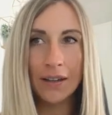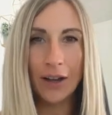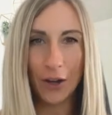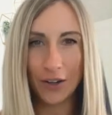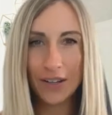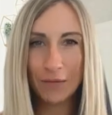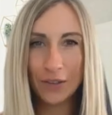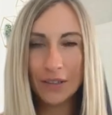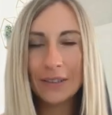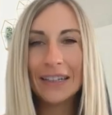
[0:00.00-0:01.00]
a hard
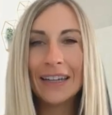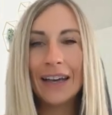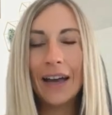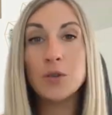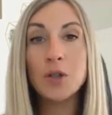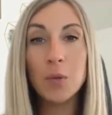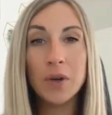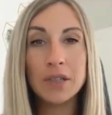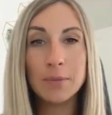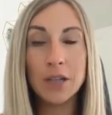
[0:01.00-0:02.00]
effort you don't
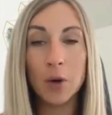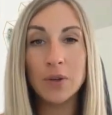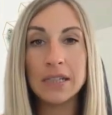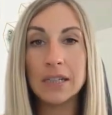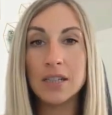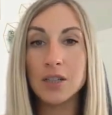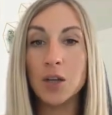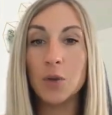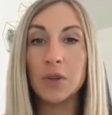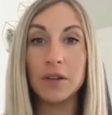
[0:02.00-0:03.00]
want to be always in this
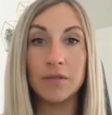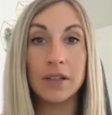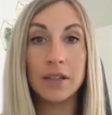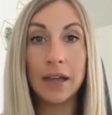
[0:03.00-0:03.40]
zone of